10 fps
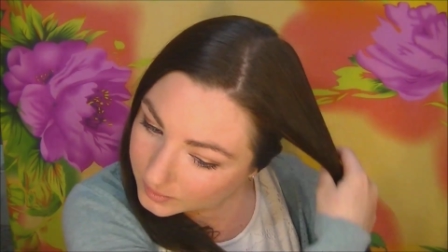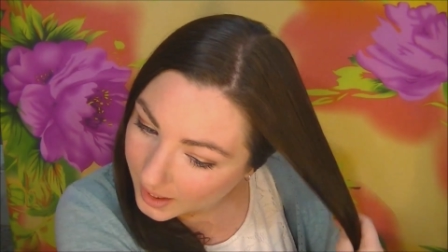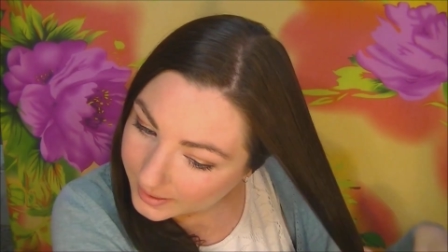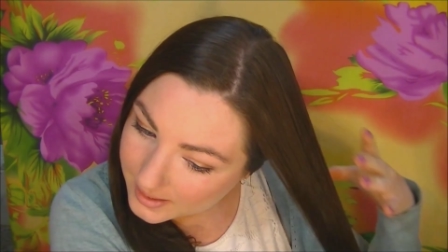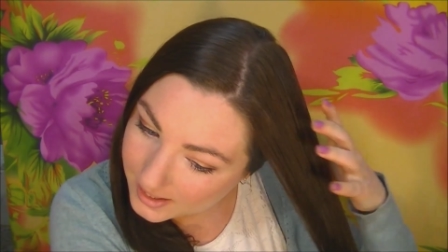
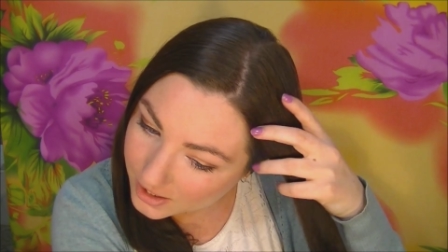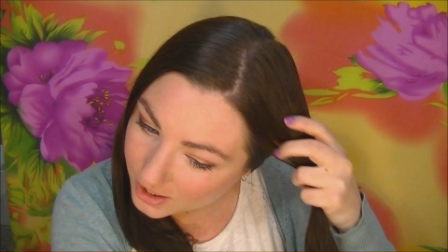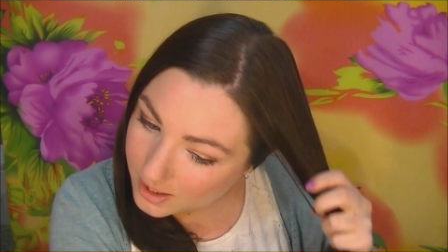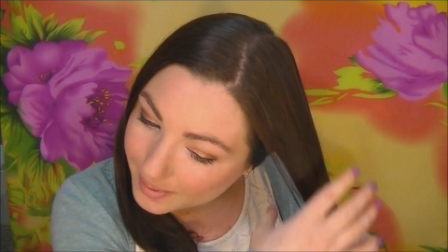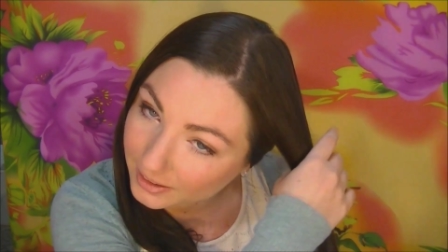and this section
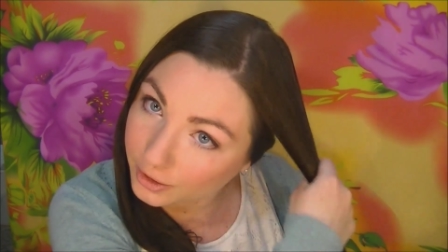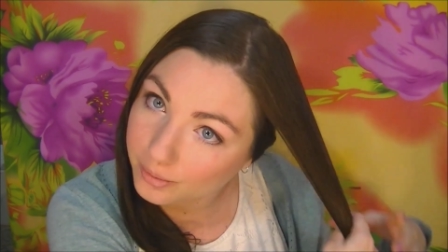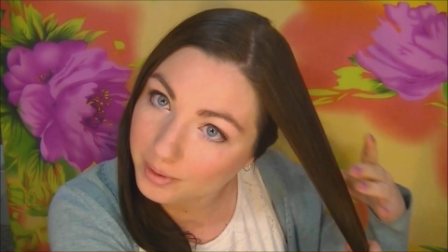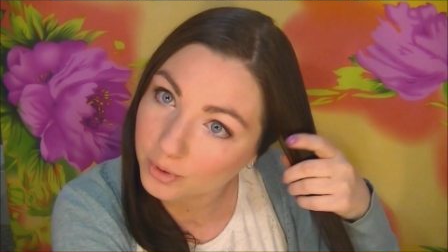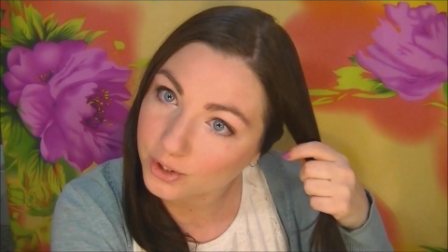I spent a little
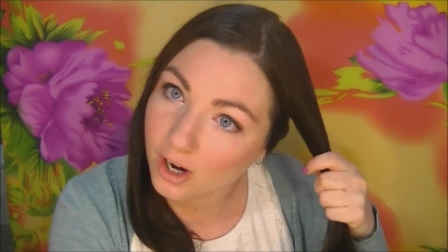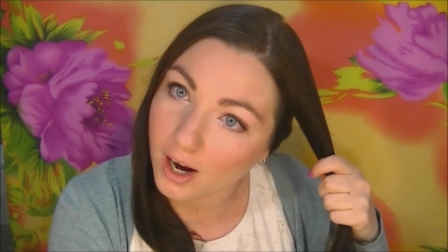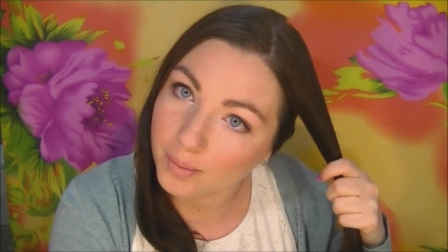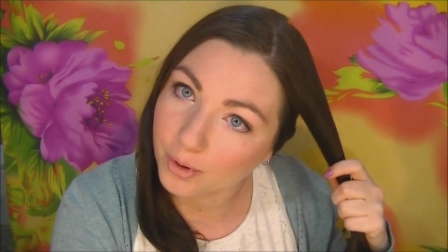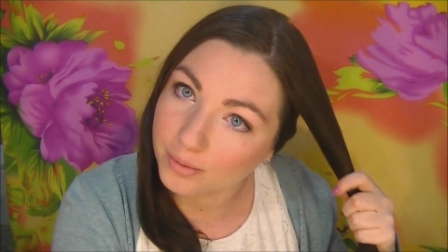bit more
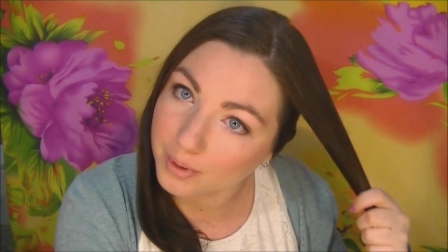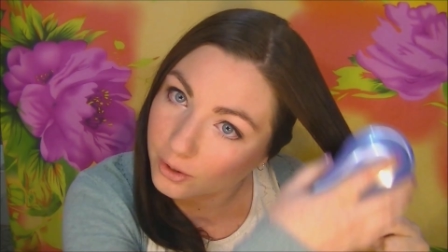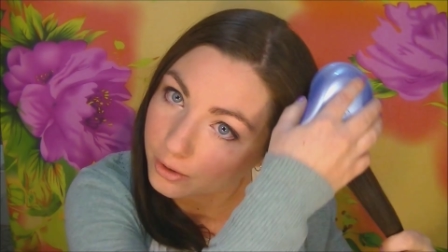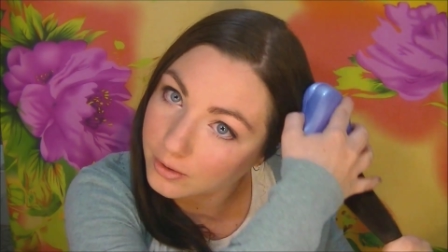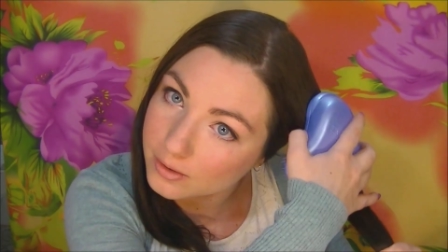time on
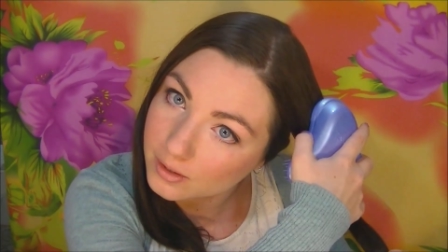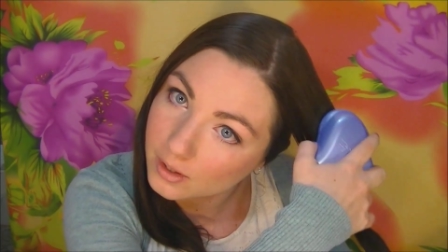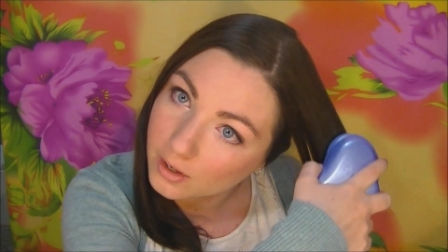because